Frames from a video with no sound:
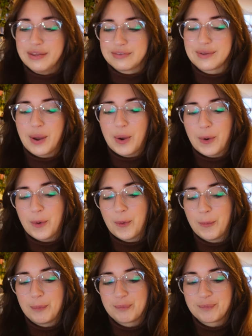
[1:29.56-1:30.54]

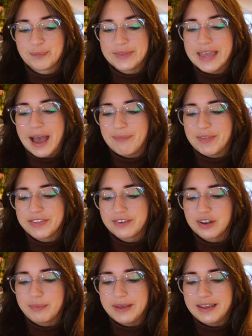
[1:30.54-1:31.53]
So yeah, that's
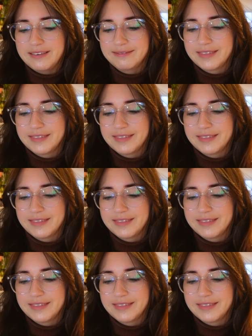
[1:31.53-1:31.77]
gonna be